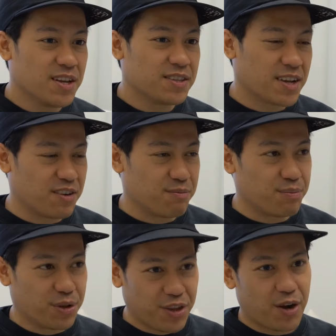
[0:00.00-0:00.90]
To kind of
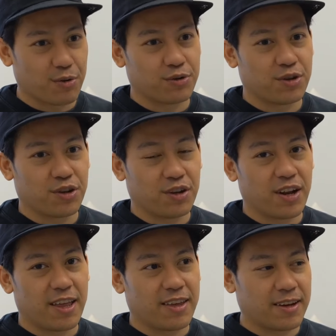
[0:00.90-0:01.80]
build that routine.
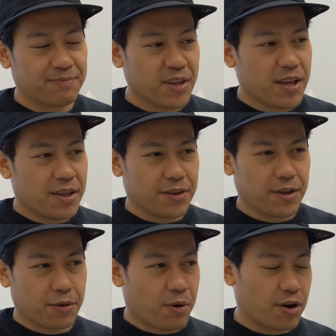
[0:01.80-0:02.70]
And then the
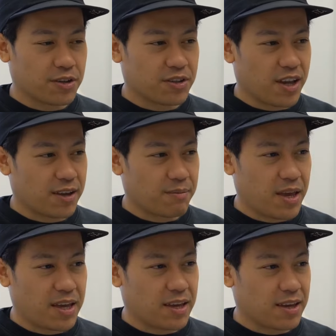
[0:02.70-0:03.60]
other part is like
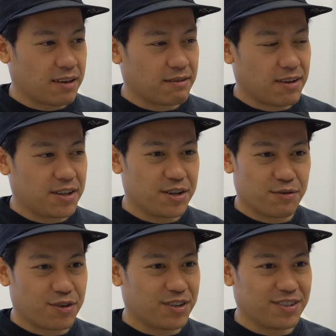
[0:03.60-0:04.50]
making
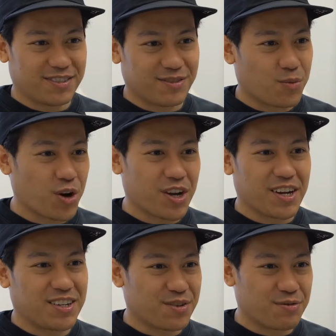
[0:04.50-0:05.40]
work in a
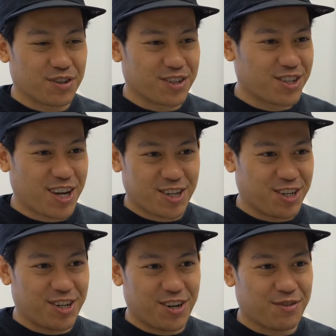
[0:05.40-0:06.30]
different
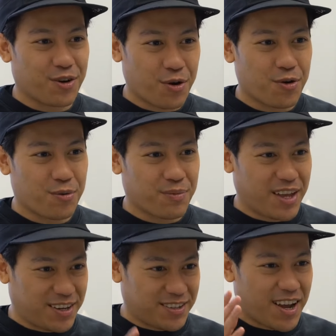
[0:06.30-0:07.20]
section of your home that
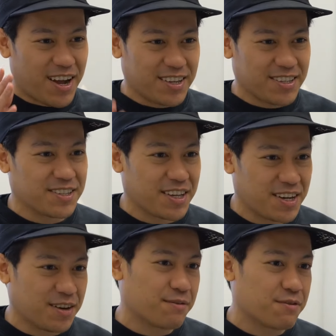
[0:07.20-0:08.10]
is like isolated
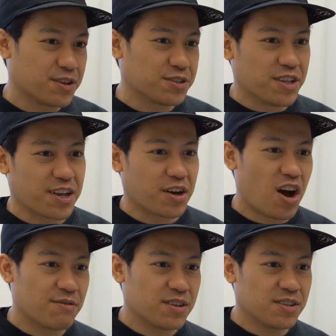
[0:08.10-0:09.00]
and feels like an
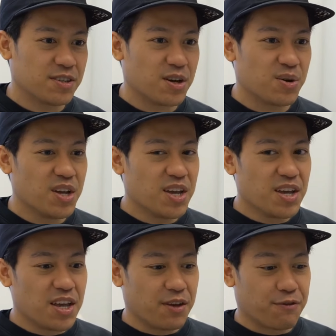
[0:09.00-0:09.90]
office. So
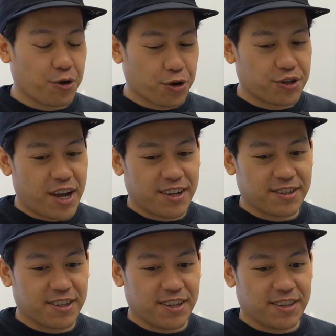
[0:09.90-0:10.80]
if your
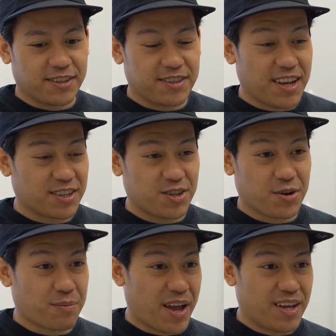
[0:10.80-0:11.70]
desk is next to your
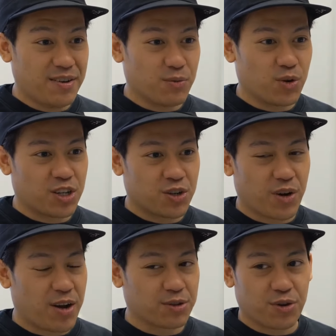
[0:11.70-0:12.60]
bed, which when
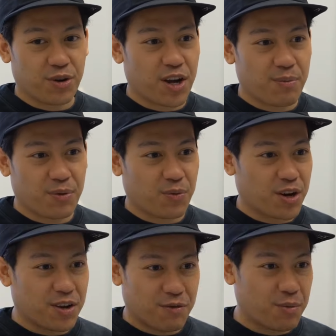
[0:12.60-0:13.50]
I was growing up and
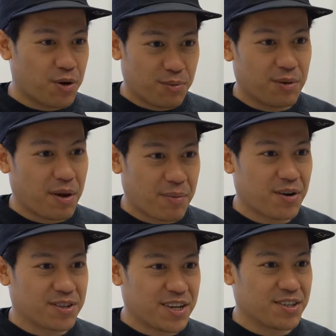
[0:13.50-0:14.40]
working from home in my
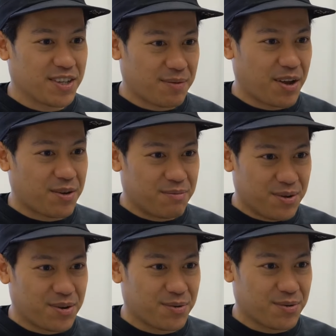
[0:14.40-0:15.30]
parents' house, like my
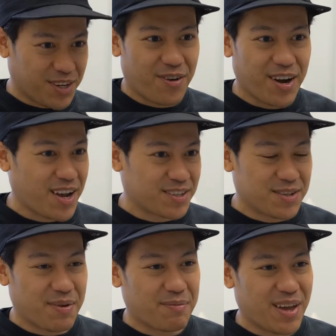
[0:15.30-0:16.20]
computer was like right next to
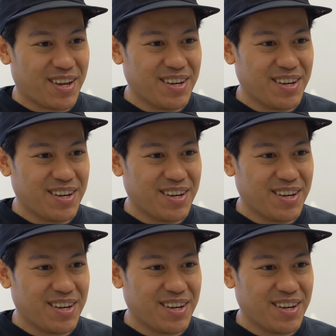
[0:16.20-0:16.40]
my bed.